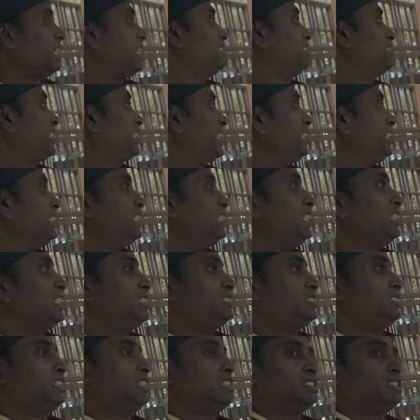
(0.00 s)
And second thing
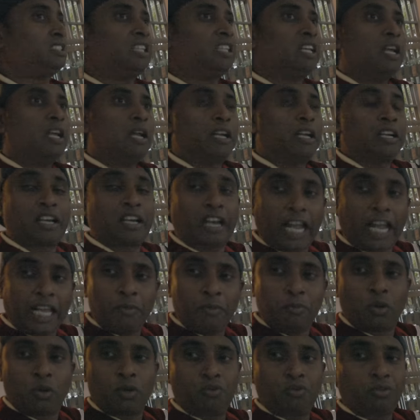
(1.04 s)
is this
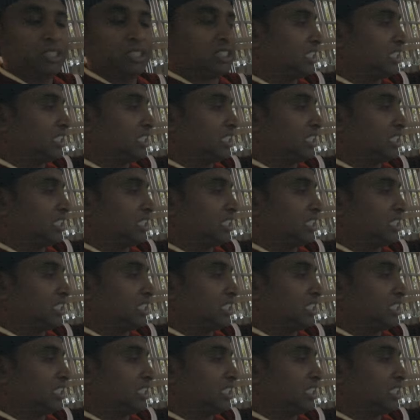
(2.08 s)
dry board, which